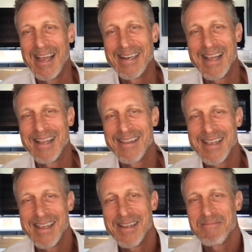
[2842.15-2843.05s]
And,
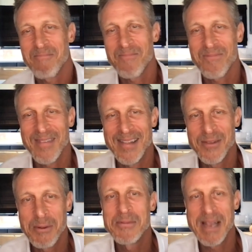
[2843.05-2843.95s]
and the,
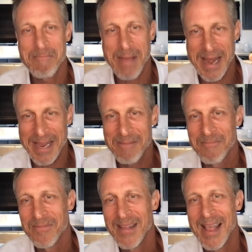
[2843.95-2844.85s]
this one was named
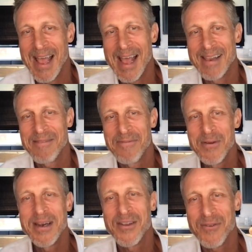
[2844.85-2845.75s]
Betty and the
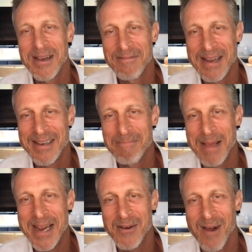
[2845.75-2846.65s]
food industry
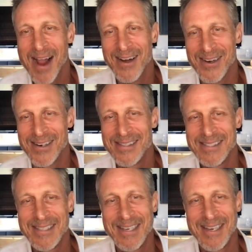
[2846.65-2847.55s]
invented Betty
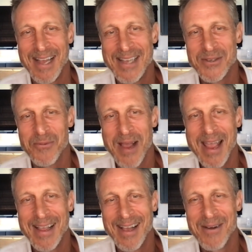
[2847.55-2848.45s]
Crocker yep. as a
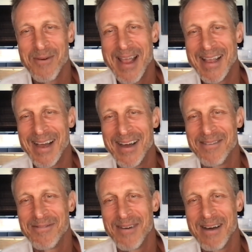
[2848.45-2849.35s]
way, a way
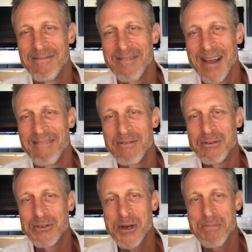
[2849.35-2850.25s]
of, of,
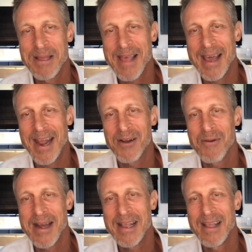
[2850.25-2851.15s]
of usurping that
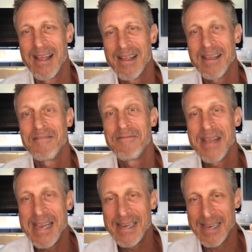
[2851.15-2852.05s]
and creating
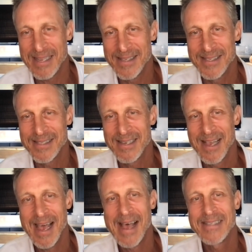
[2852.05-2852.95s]

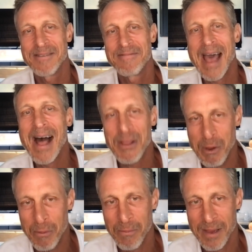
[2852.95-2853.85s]
convenience as a
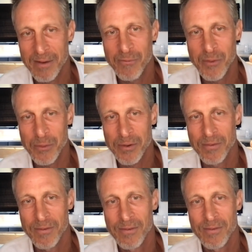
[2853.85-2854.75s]
value in
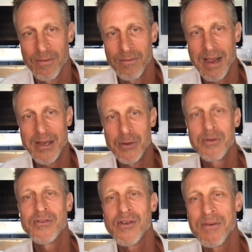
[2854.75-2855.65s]
food, right?
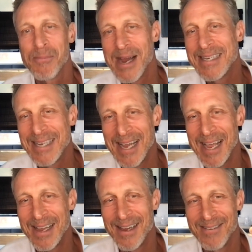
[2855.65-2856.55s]
You deserve a break
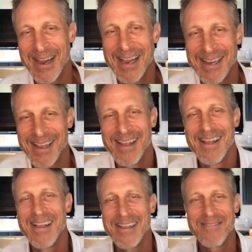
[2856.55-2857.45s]
today, right?
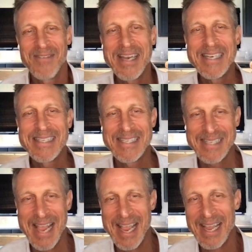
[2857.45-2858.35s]

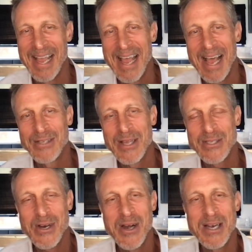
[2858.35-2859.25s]
convenience is king.
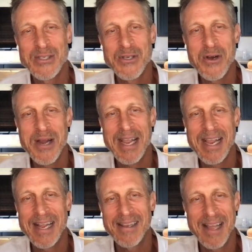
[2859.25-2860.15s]
And so they started
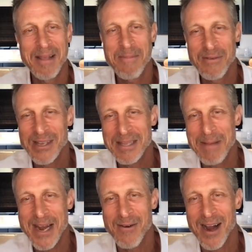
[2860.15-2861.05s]
inserting in, in the, if you
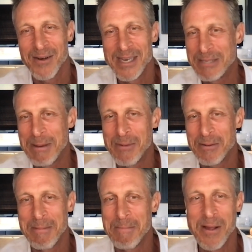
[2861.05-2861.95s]
look at the Betty Crocker
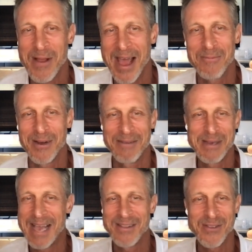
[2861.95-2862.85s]
recipe book, my mother had
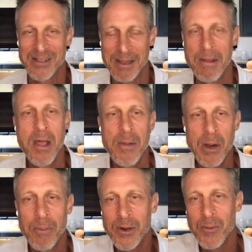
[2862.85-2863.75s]
one, and we had this all the time,
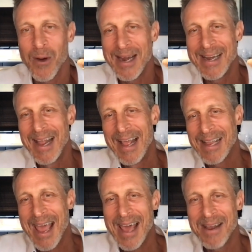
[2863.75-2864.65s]
you know, put
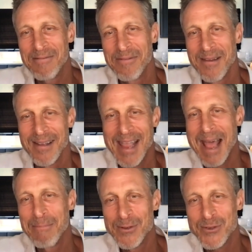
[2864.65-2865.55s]
one can of
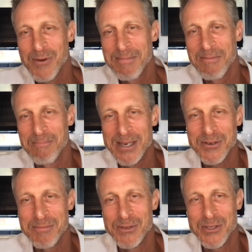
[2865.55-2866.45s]
Campbell's cream of
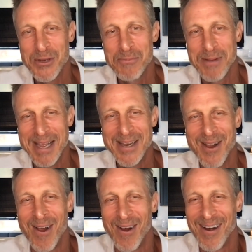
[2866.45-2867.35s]
mushroom soup
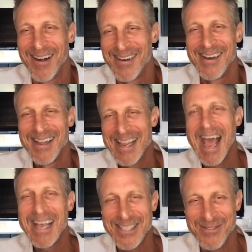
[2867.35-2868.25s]
in your
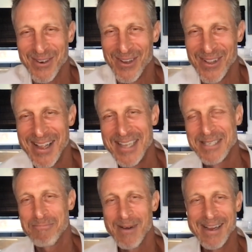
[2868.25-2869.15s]
casserole. Oh, yeah.
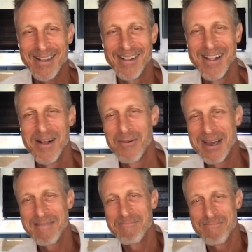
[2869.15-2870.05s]
Sprinkle
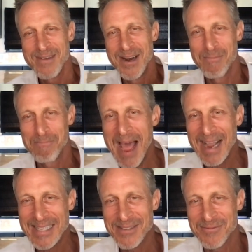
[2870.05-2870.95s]
one, you
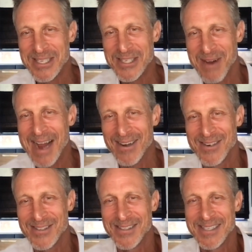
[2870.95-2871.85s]
know, package of Ritz
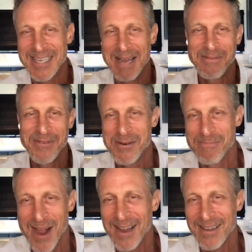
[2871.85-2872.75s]
crackers on the top
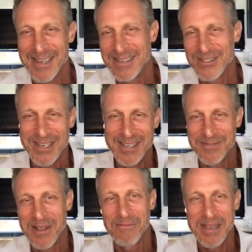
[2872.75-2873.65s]
of your broccoli,
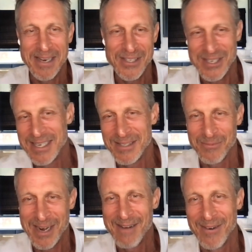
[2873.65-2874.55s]
cheese, Velveeta
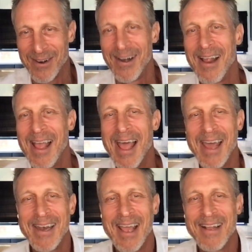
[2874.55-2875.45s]
cheese, whatever.
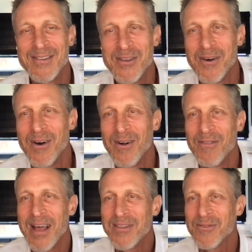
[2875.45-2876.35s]
And and
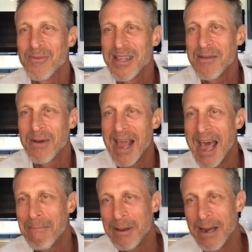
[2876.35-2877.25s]
so that's really
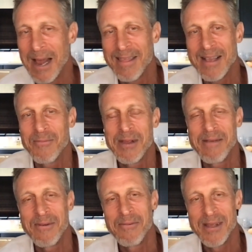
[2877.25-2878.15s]
what happened. And I think
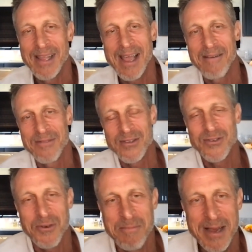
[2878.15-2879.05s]
we we really have
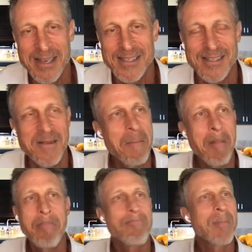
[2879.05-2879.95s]
this tremendous
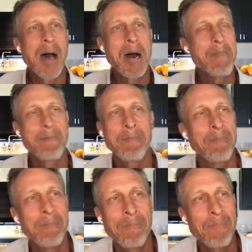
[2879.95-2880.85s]
um,